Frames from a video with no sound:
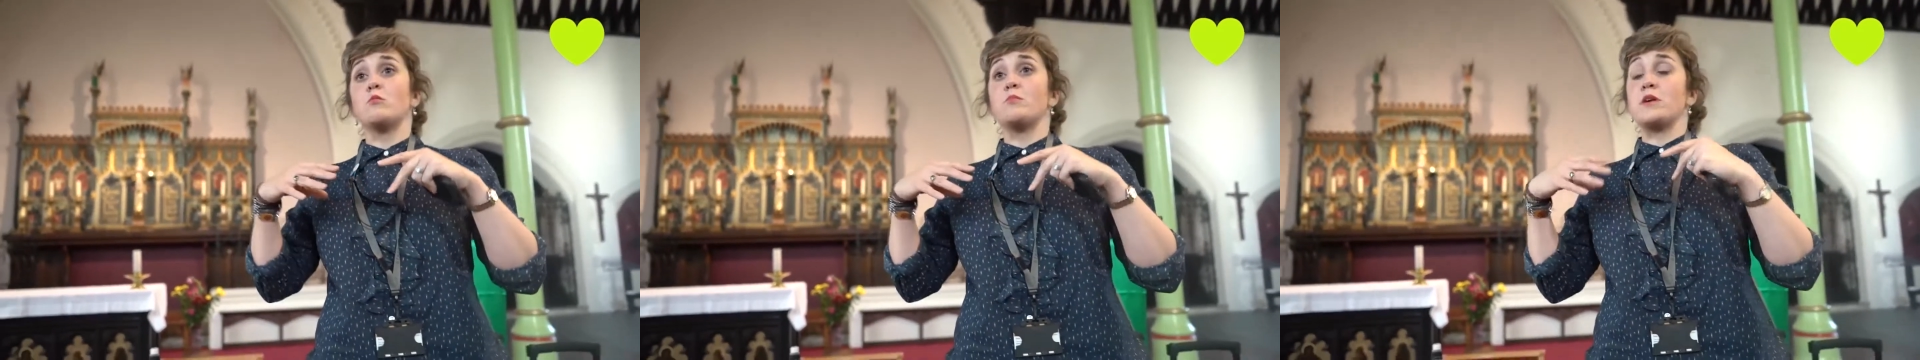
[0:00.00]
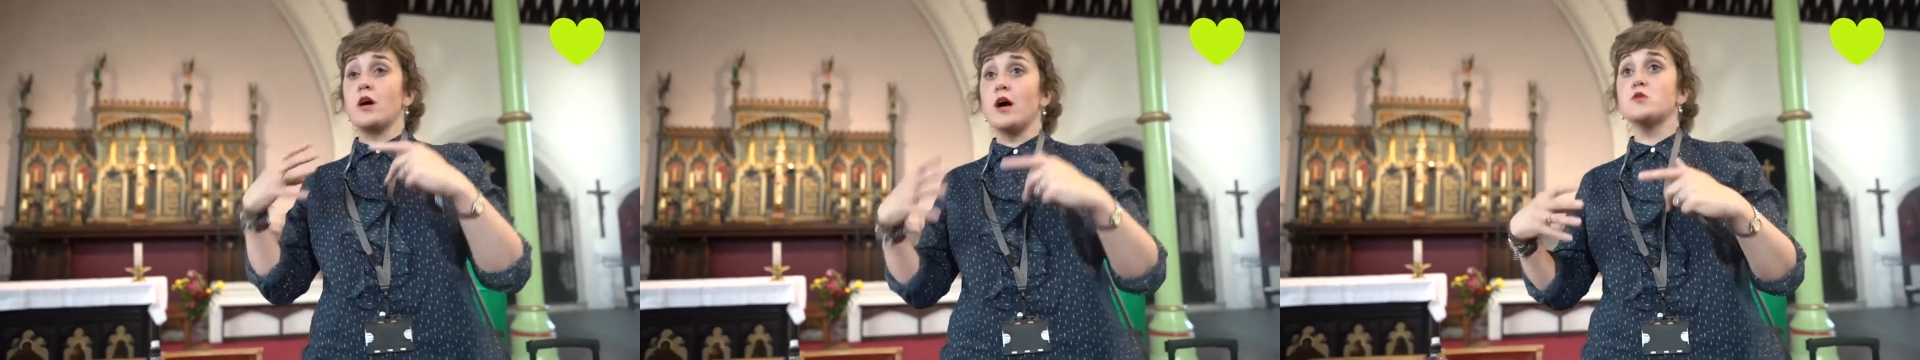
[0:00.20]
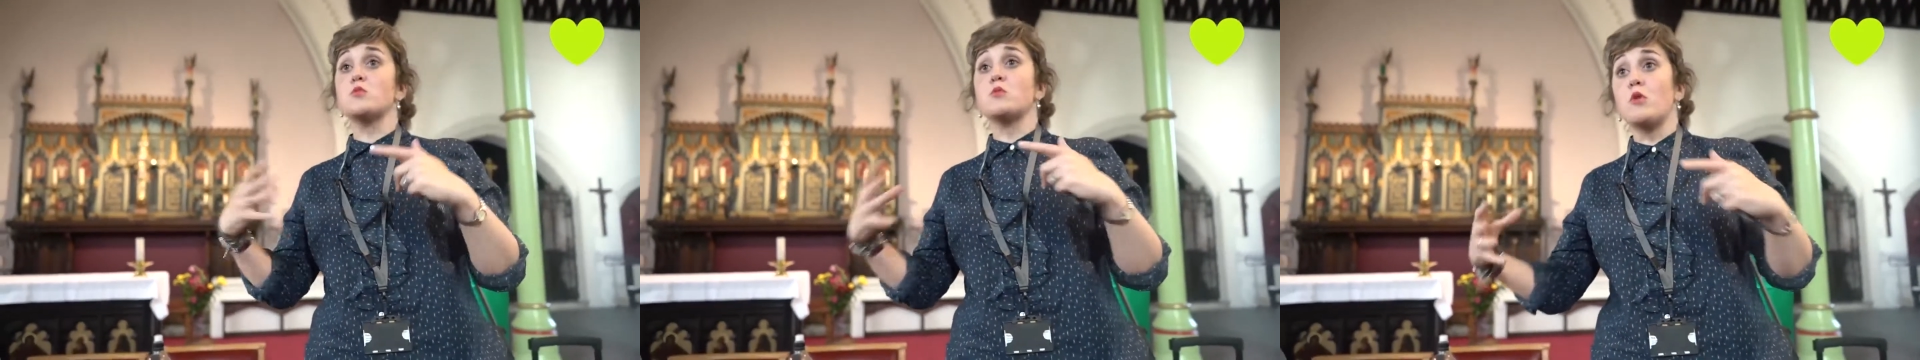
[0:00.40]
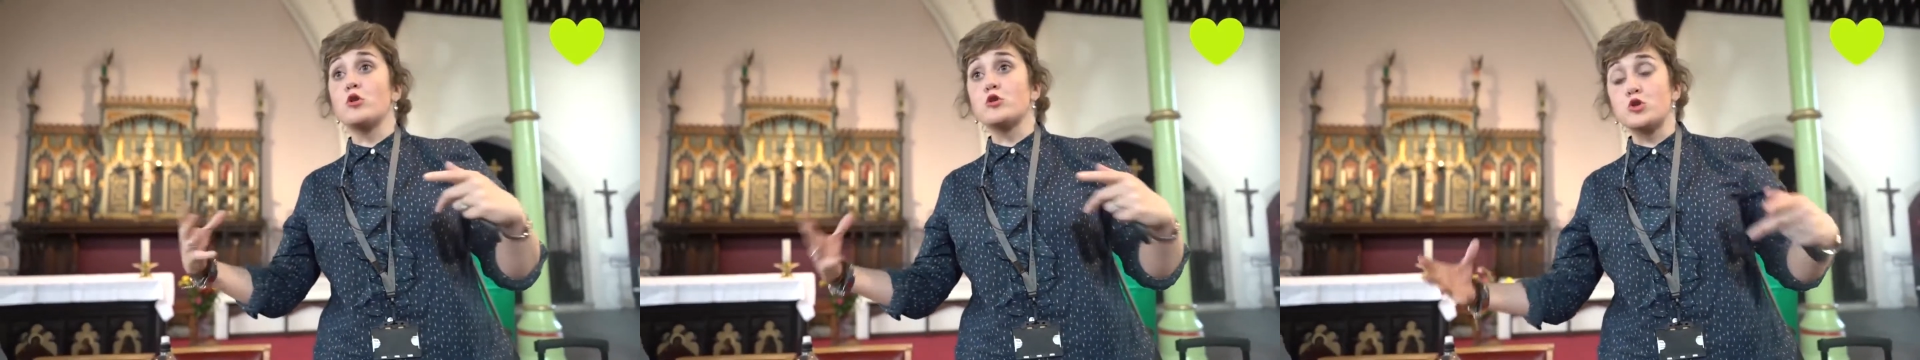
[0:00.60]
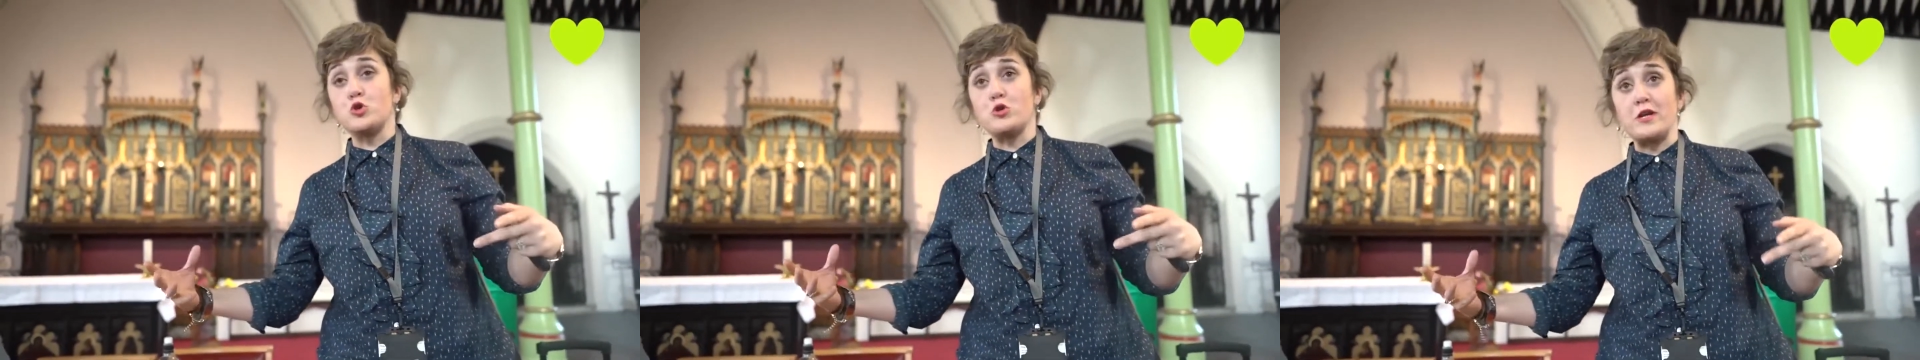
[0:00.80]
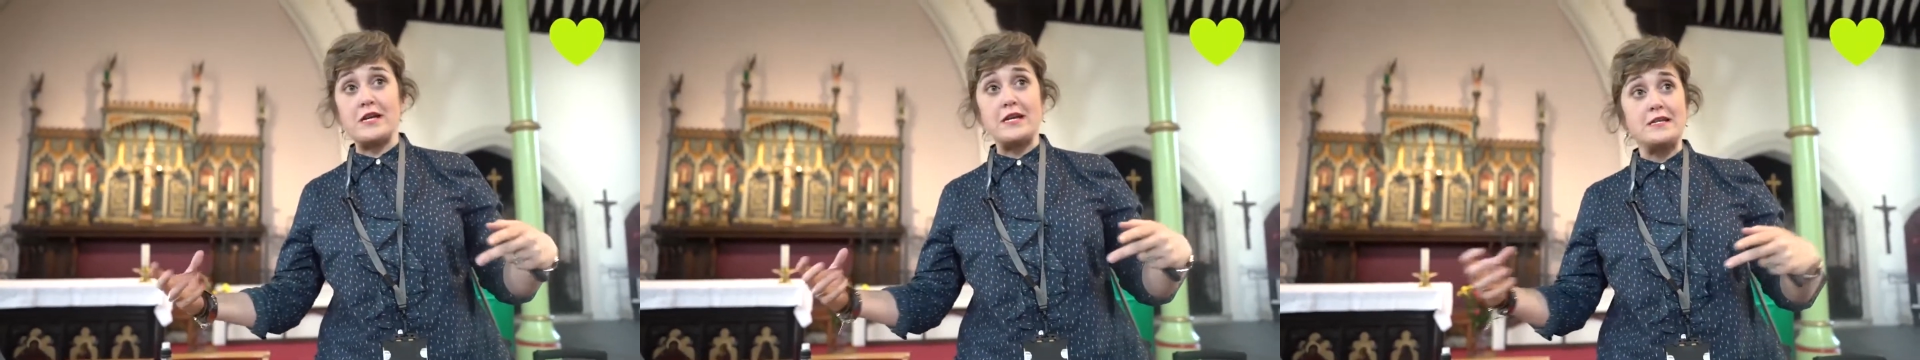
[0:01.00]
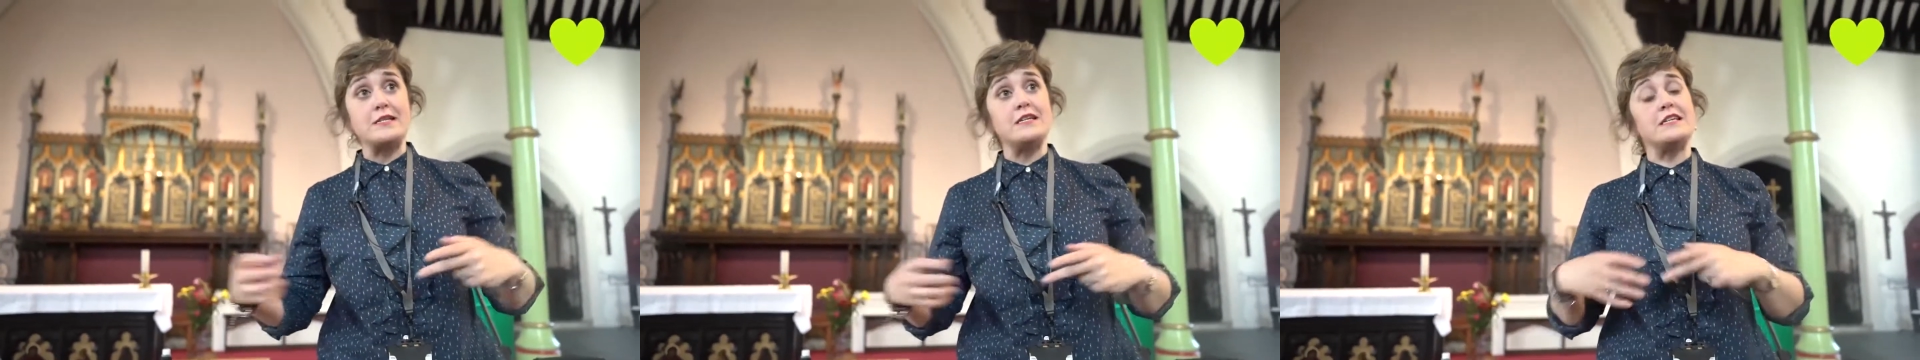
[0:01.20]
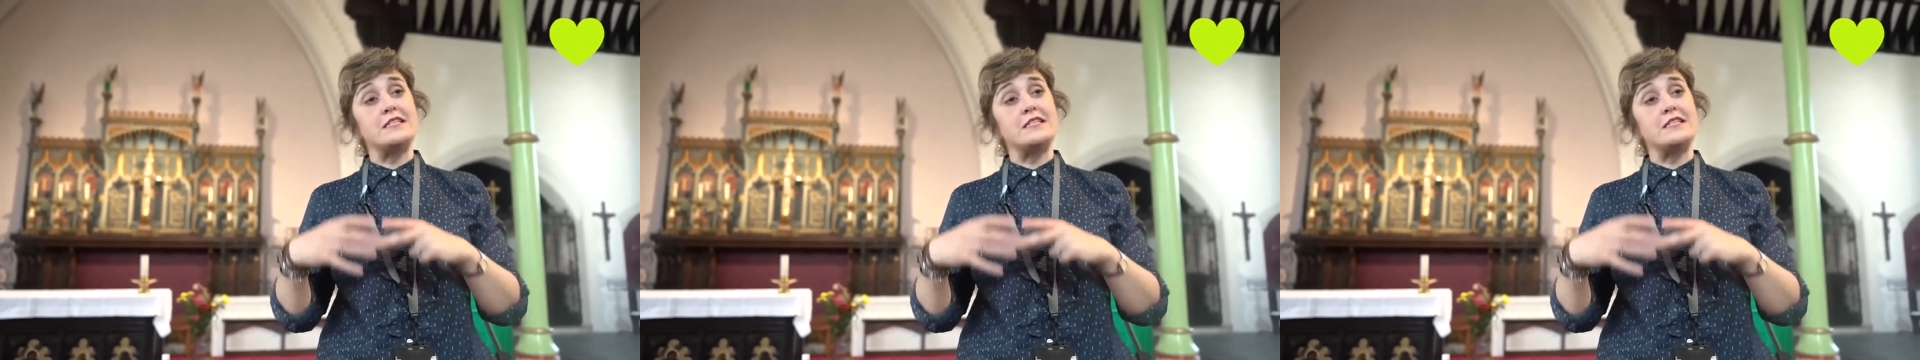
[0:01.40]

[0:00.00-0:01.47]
because we're monitoring it,